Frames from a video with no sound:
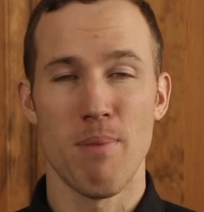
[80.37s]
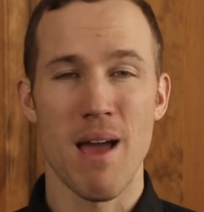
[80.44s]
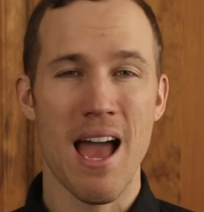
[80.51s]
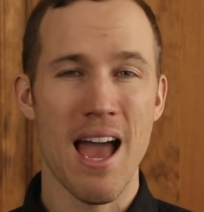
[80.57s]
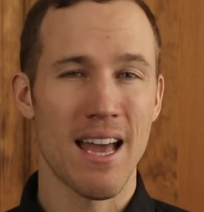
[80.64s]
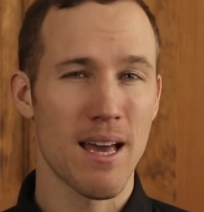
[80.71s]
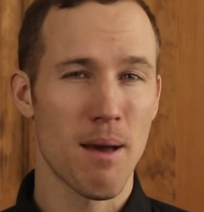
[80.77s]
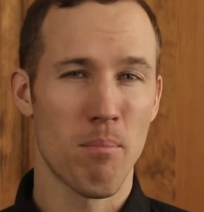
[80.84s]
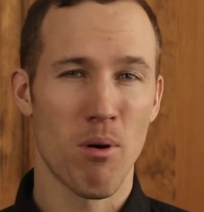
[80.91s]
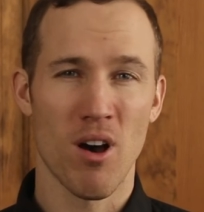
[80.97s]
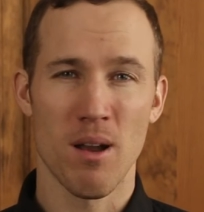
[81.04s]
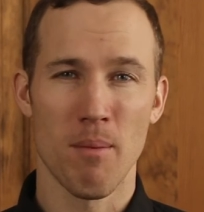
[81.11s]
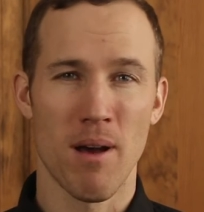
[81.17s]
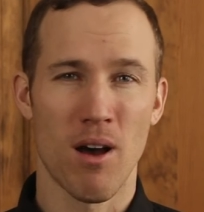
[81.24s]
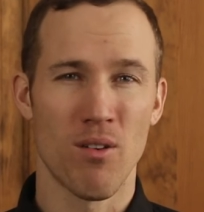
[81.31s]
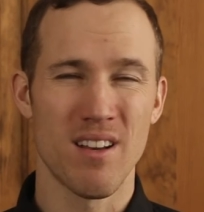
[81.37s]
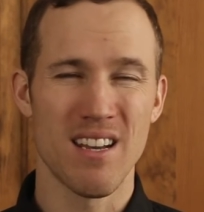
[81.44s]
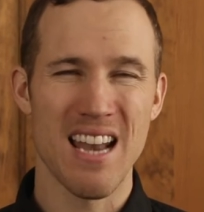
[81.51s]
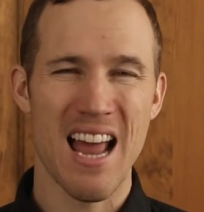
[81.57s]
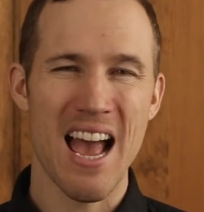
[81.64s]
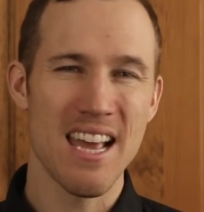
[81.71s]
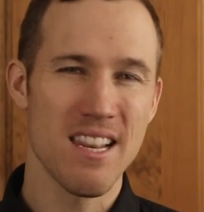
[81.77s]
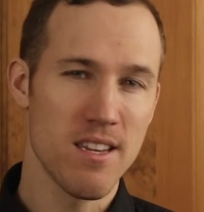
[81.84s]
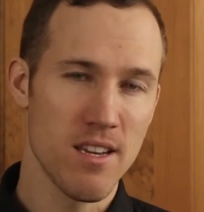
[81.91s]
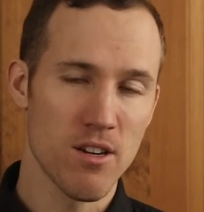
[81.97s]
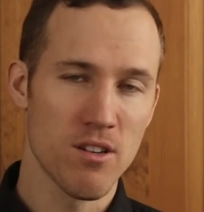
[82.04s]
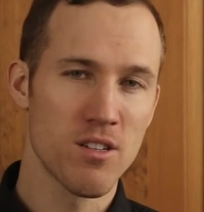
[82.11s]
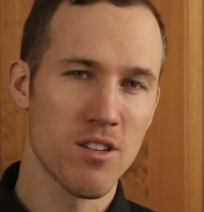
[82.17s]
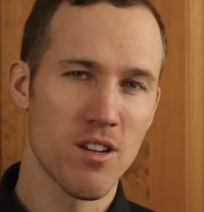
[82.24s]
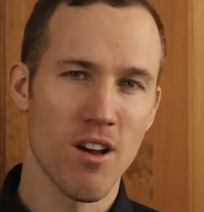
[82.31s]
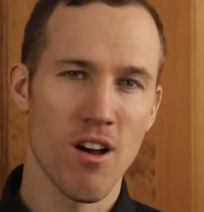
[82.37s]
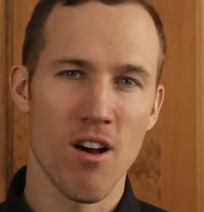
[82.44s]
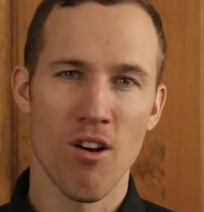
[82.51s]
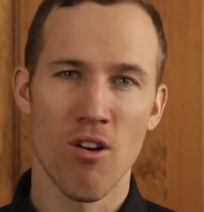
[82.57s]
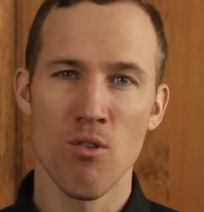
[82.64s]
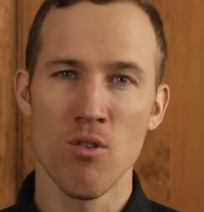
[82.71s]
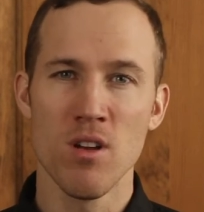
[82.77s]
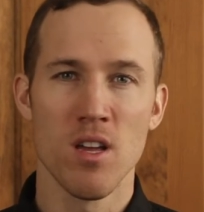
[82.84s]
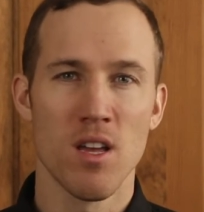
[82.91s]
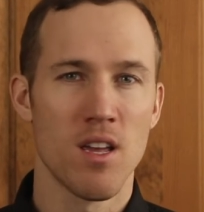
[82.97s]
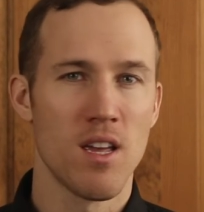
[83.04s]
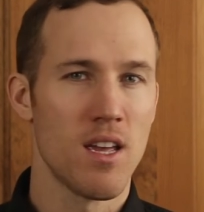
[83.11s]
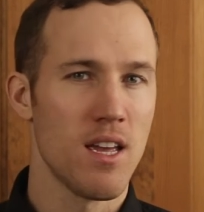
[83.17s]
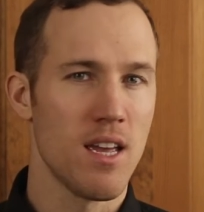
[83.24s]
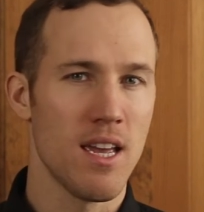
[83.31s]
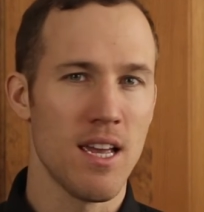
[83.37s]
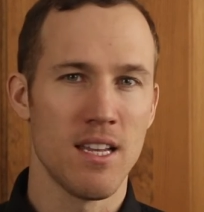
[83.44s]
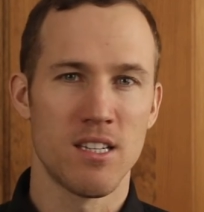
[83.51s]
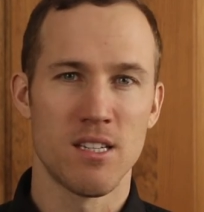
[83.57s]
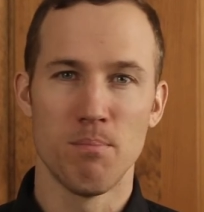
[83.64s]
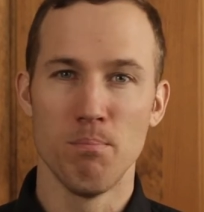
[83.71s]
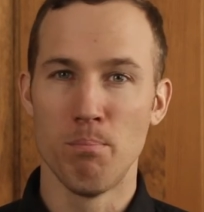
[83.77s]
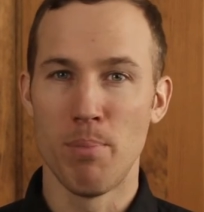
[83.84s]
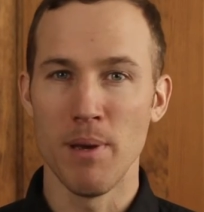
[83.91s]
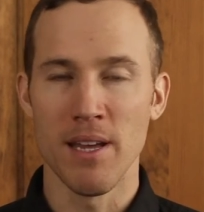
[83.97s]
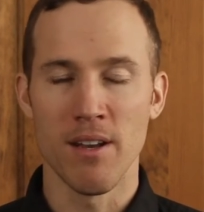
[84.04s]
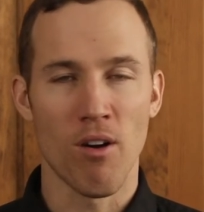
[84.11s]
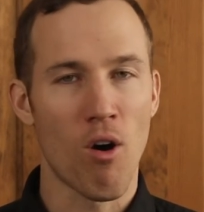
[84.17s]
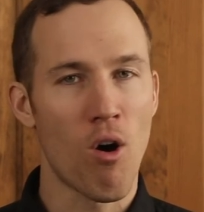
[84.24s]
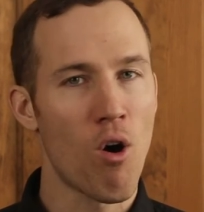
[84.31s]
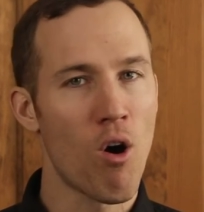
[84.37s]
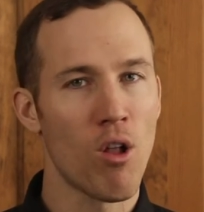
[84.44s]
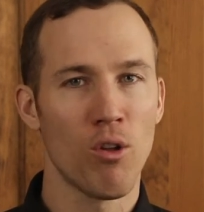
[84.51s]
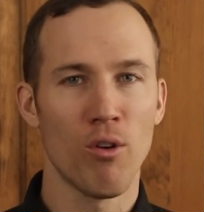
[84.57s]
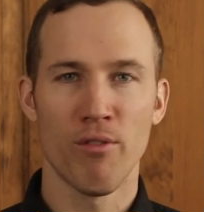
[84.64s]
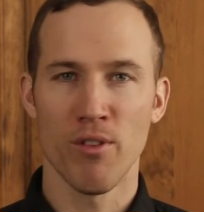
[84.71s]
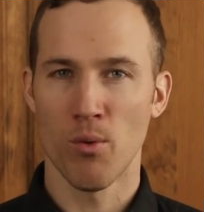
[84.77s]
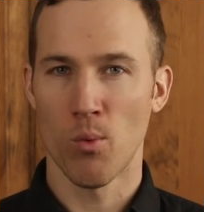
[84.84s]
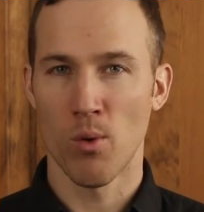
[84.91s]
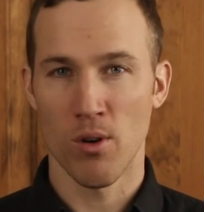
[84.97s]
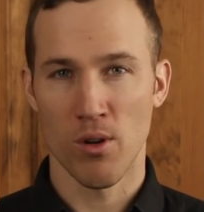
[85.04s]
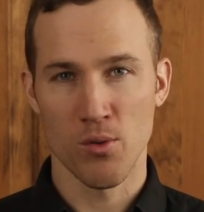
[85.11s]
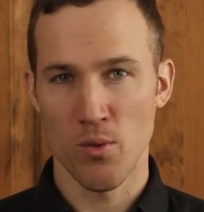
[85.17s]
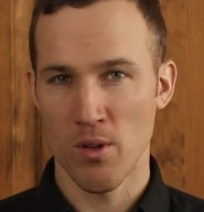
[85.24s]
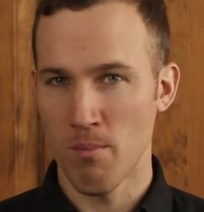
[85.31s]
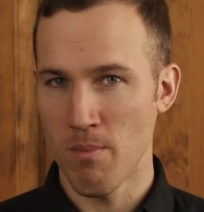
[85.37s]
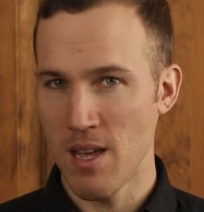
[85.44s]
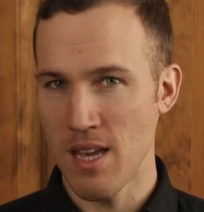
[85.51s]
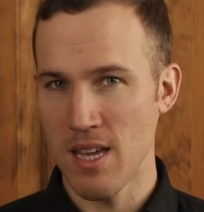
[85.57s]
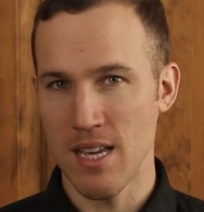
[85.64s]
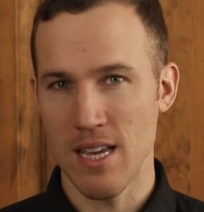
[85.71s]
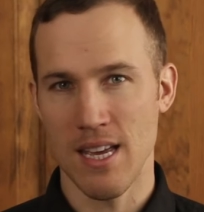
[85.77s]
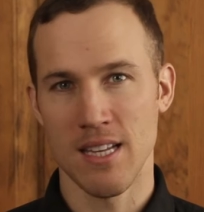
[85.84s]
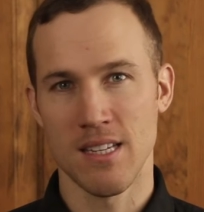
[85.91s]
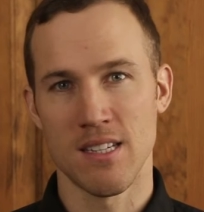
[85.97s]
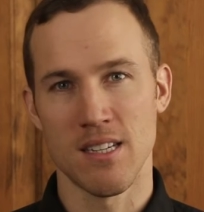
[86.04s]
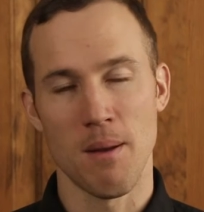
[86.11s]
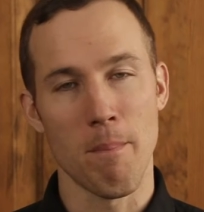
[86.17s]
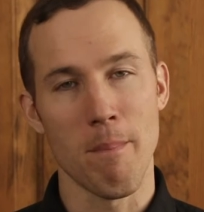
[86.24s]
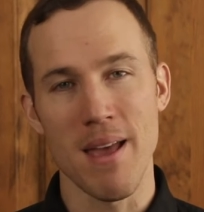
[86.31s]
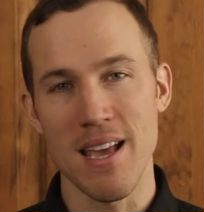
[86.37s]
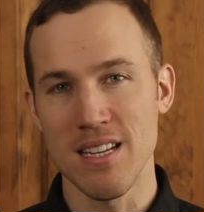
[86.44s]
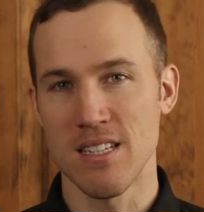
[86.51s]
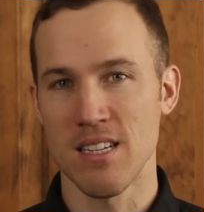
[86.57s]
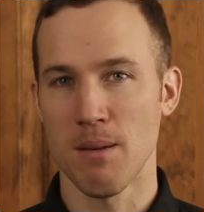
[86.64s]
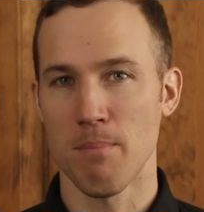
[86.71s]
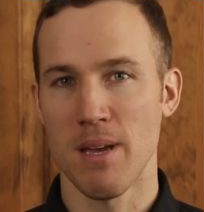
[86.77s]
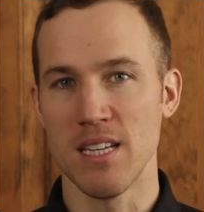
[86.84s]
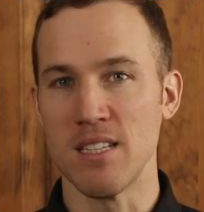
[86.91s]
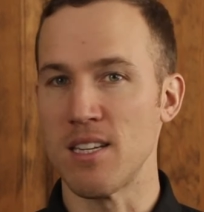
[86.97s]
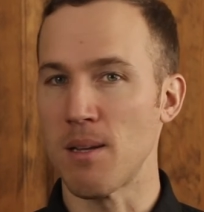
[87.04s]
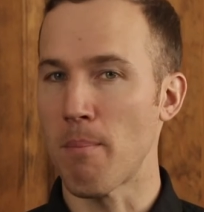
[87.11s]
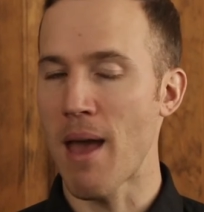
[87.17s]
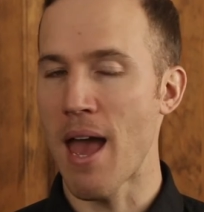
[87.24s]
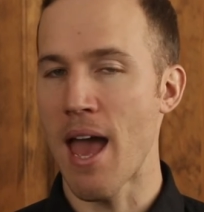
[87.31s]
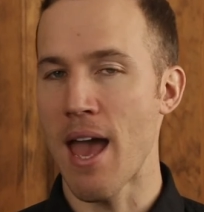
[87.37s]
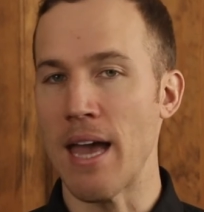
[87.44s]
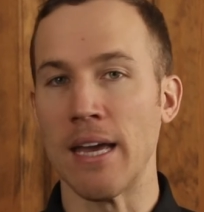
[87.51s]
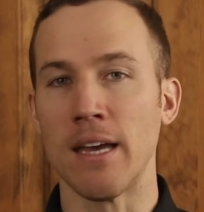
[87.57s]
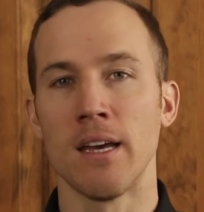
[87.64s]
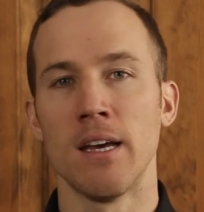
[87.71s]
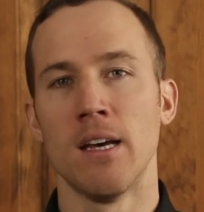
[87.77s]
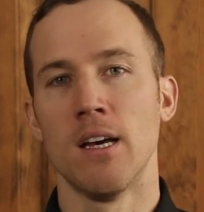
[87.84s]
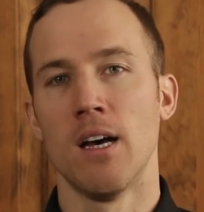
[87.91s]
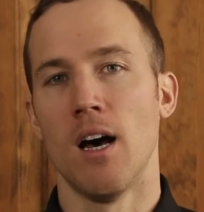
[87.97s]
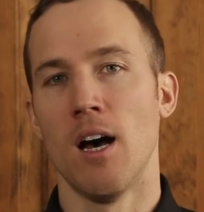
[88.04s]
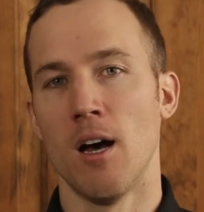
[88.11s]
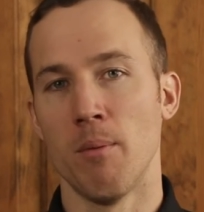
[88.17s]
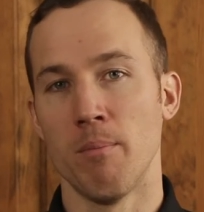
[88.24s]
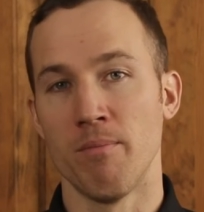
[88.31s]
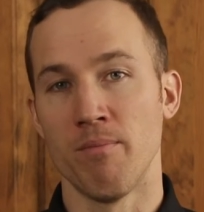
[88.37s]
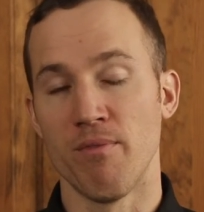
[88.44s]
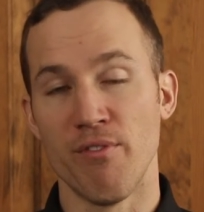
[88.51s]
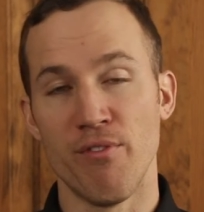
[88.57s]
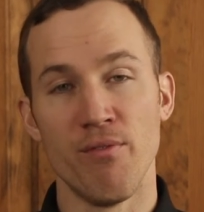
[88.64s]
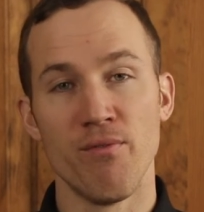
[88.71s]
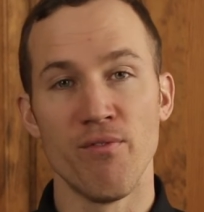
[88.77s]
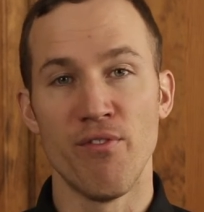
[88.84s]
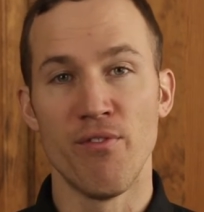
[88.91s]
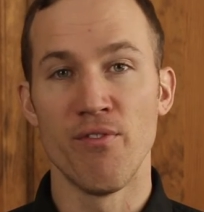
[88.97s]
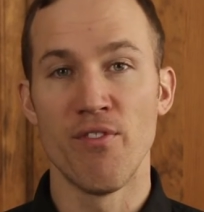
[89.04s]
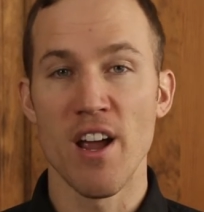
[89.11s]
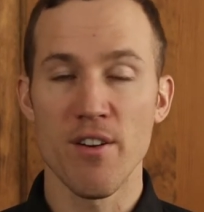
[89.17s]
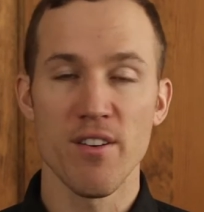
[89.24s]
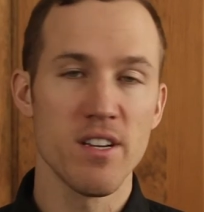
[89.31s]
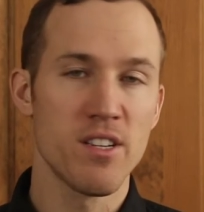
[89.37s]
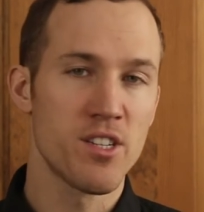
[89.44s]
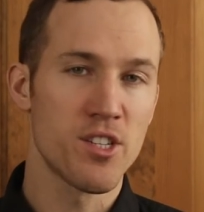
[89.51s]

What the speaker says: bag I bought about 9 years ago. It's been all over the world with me. It's an amazing, amazing bag. Very